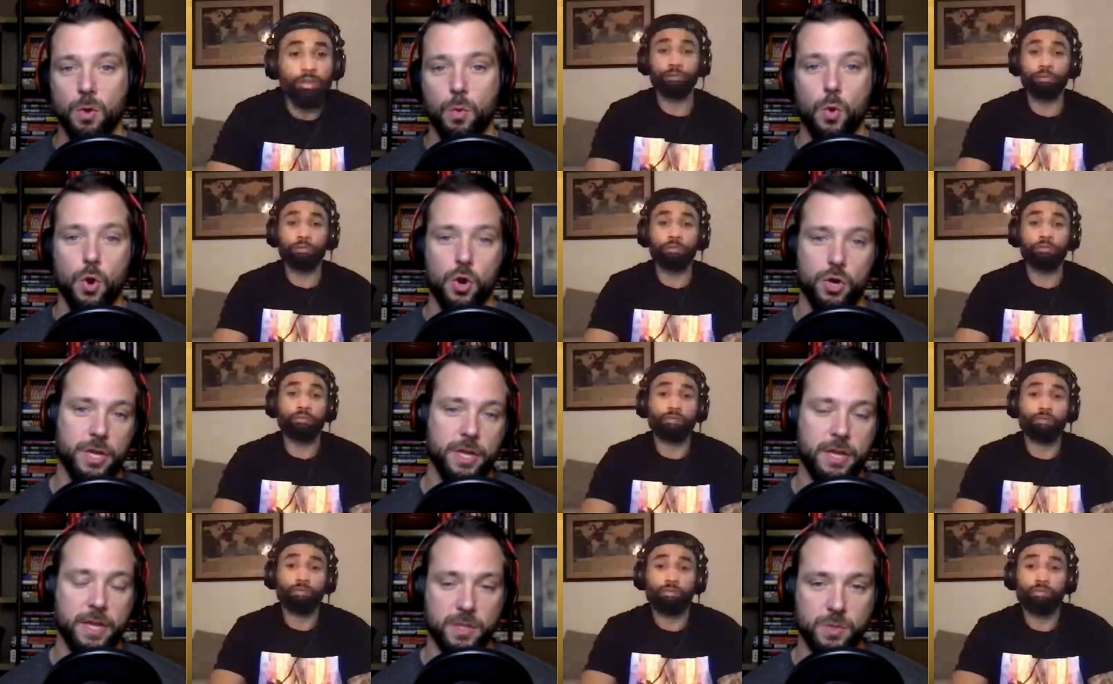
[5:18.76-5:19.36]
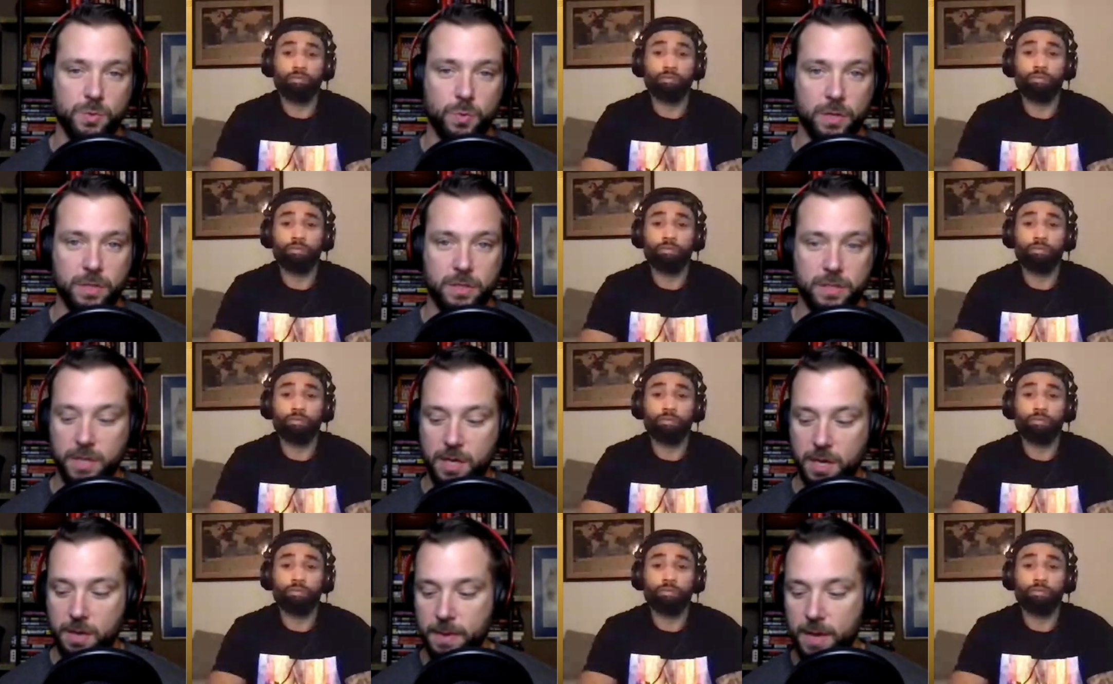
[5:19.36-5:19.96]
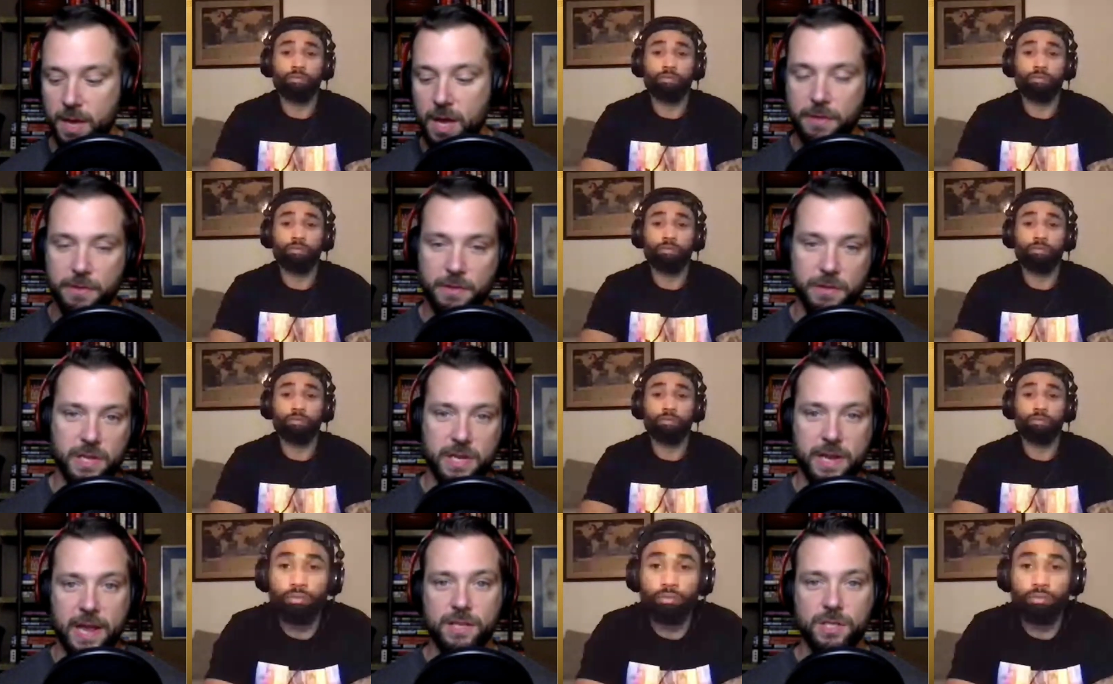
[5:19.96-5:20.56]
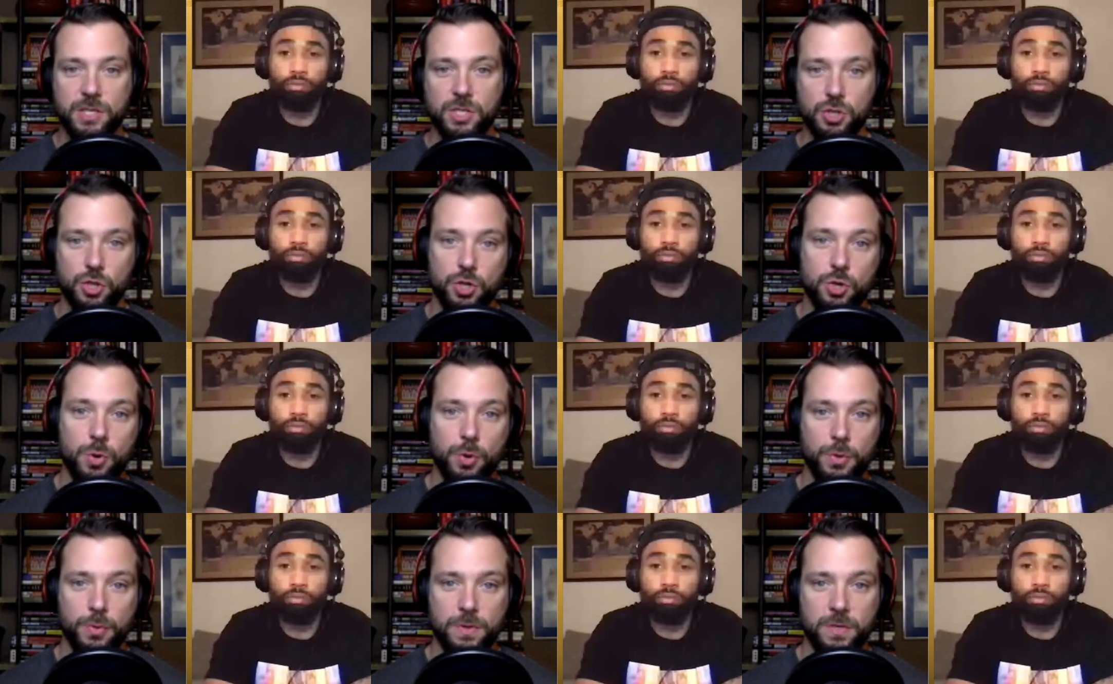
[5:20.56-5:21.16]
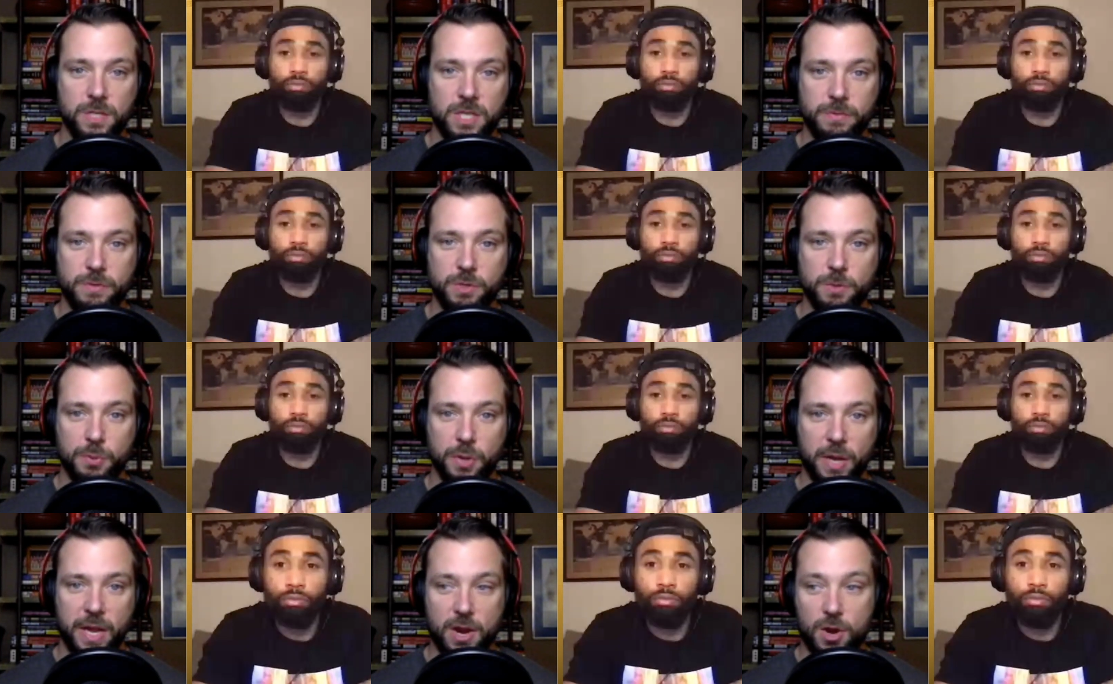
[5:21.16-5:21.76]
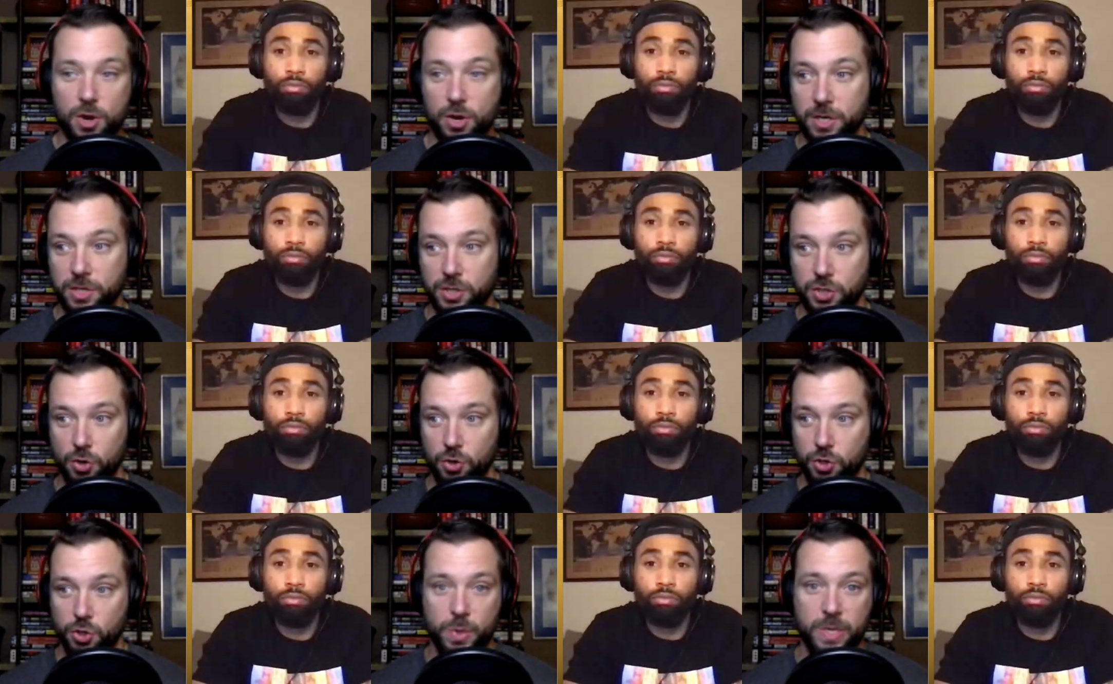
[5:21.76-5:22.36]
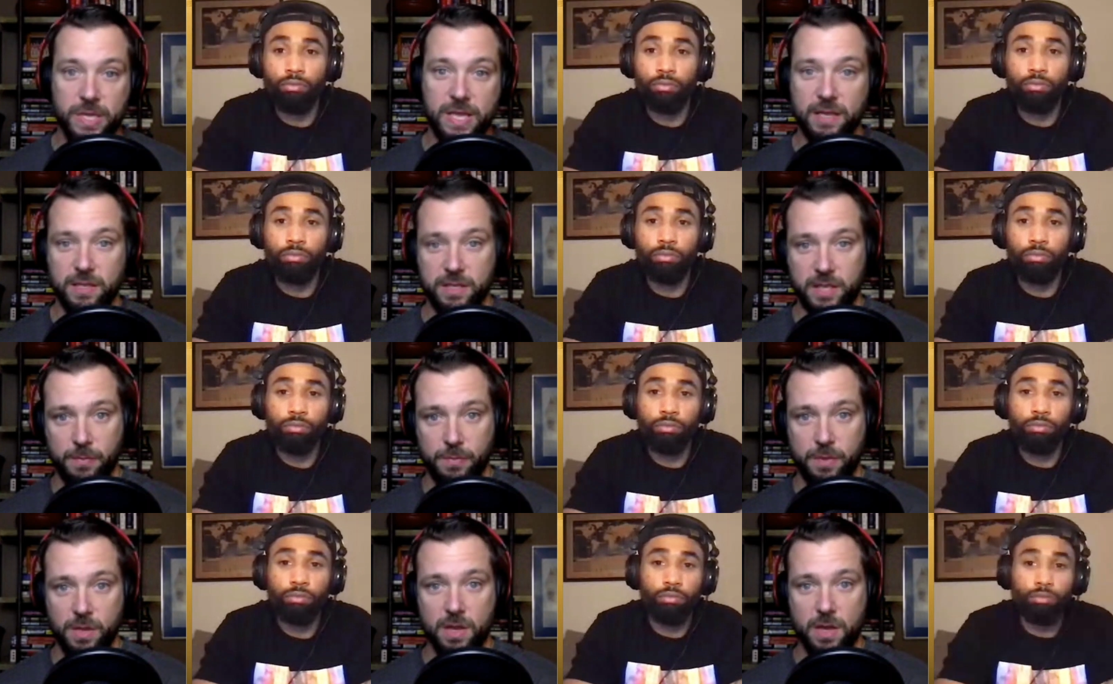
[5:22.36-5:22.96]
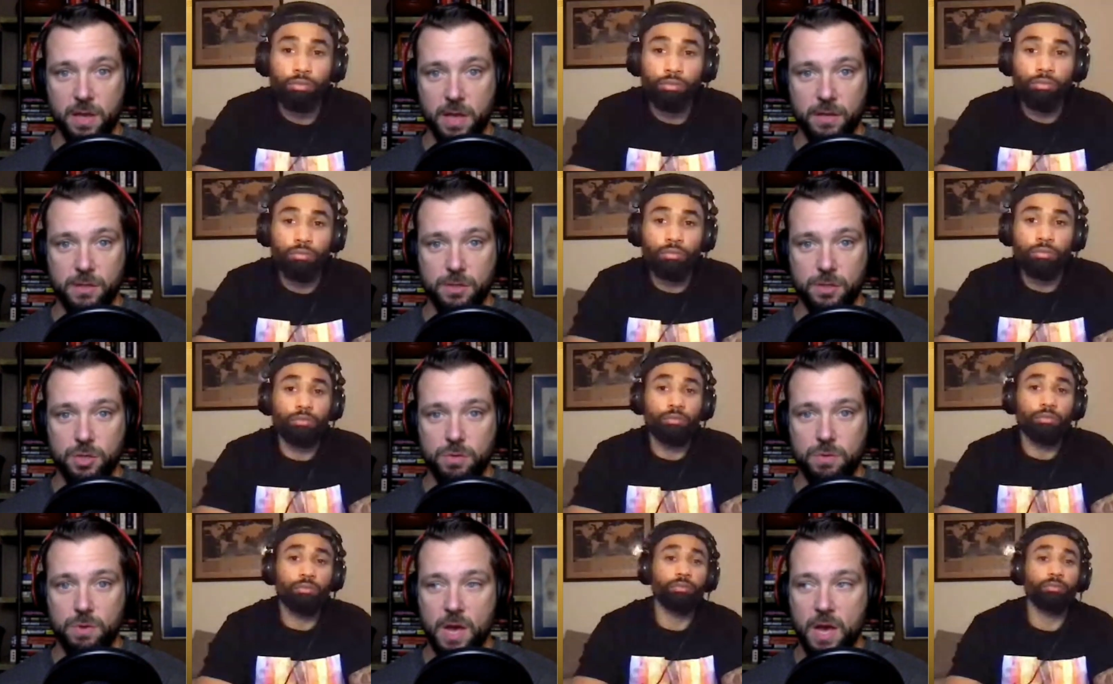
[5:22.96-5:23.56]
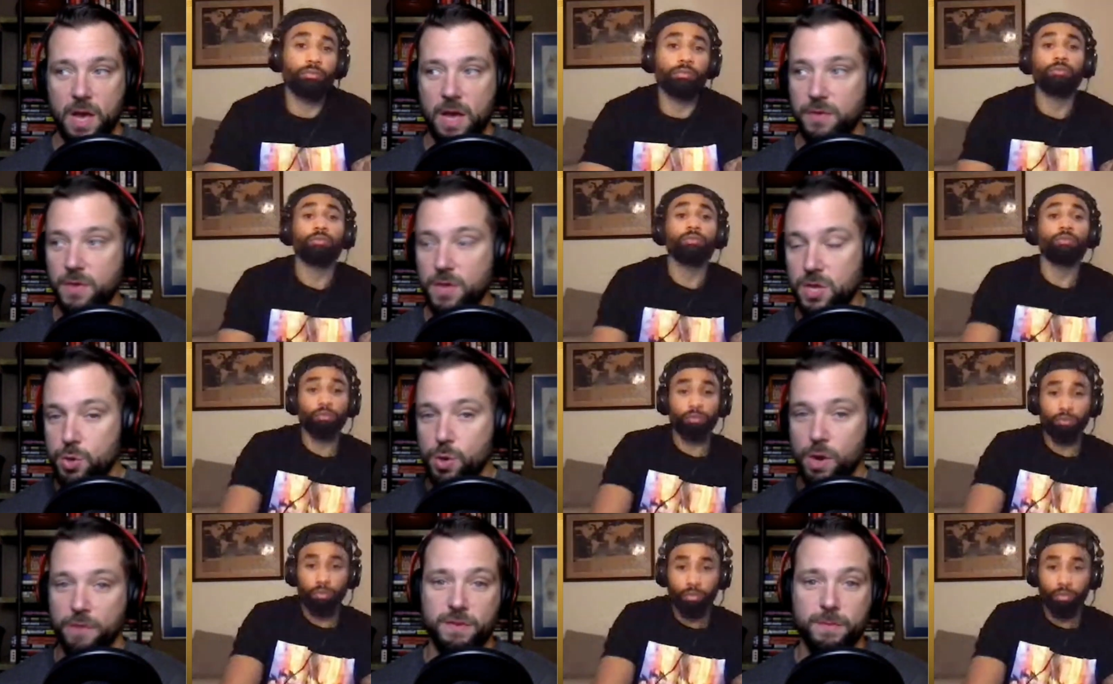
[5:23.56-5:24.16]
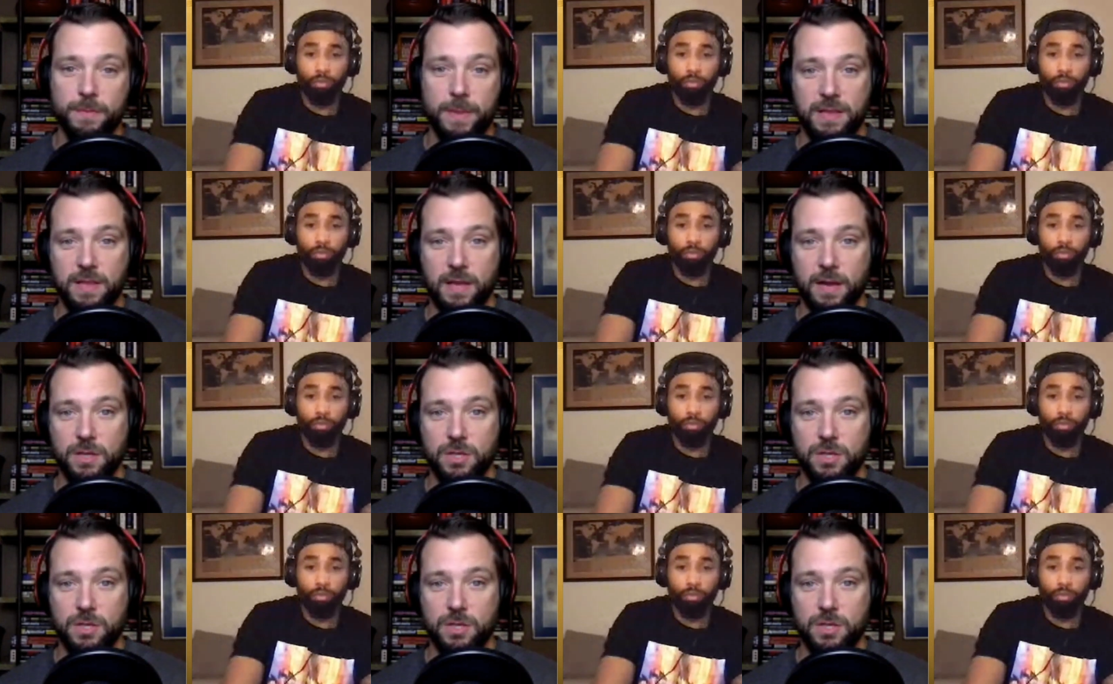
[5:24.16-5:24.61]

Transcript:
Speaker 1: to work against one team. Then the next two or three teams you play are going to start doing that same thing against you. Then you have to make that